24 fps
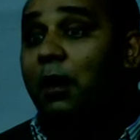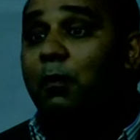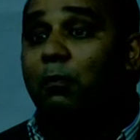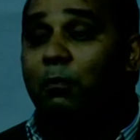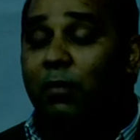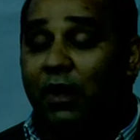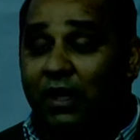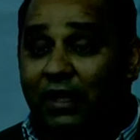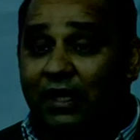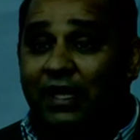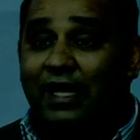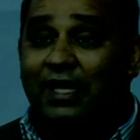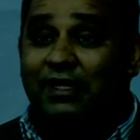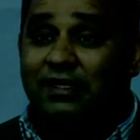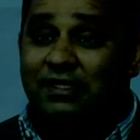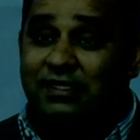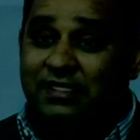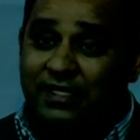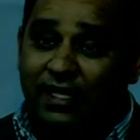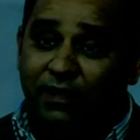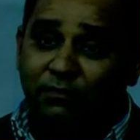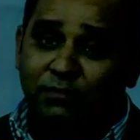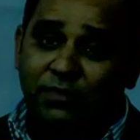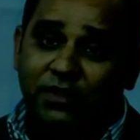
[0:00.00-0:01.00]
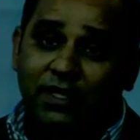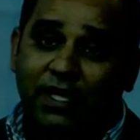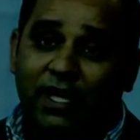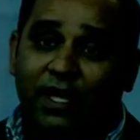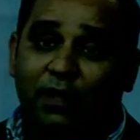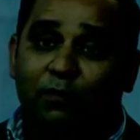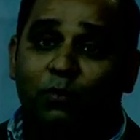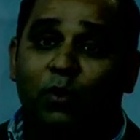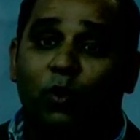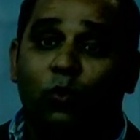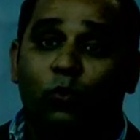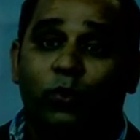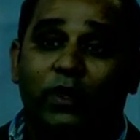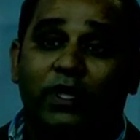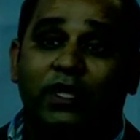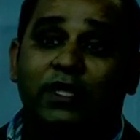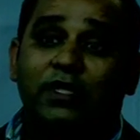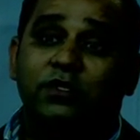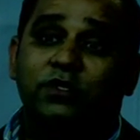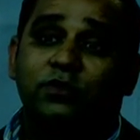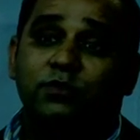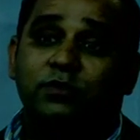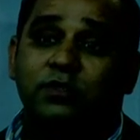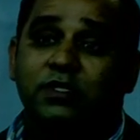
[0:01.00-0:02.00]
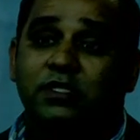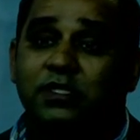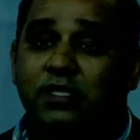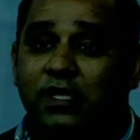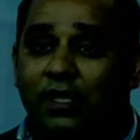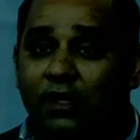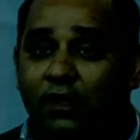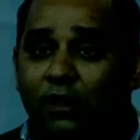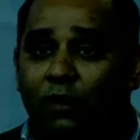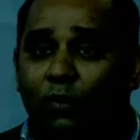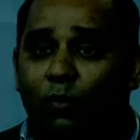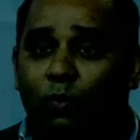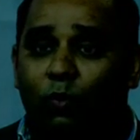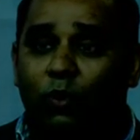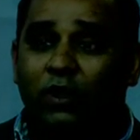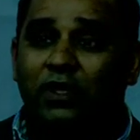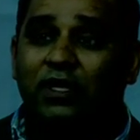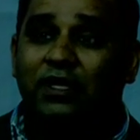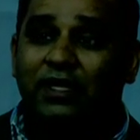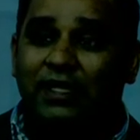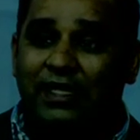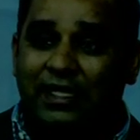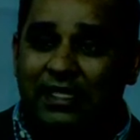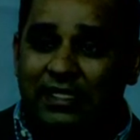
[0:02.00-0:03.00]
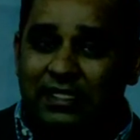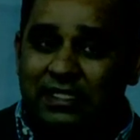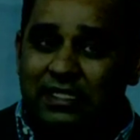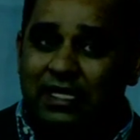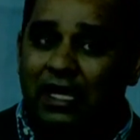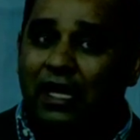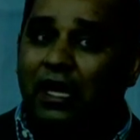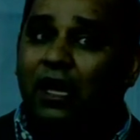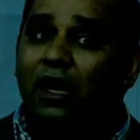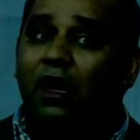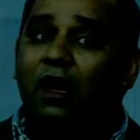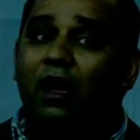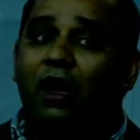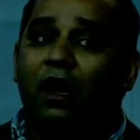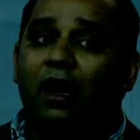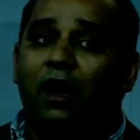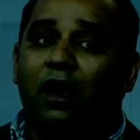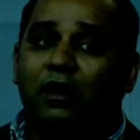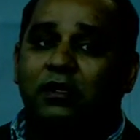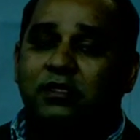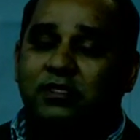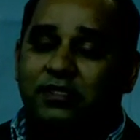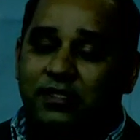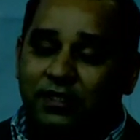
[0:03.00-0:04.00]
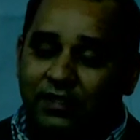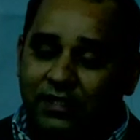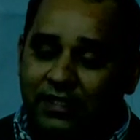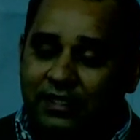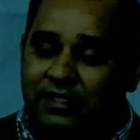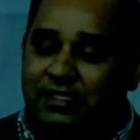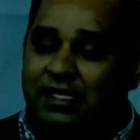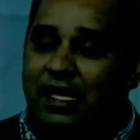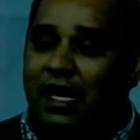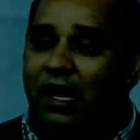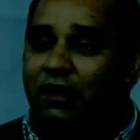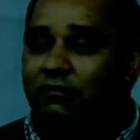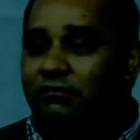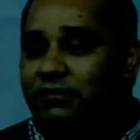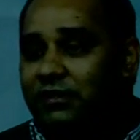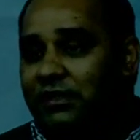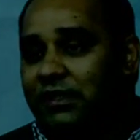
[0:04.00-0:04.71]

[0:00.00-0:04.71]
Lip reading: But at the same time, we need to see what these cities have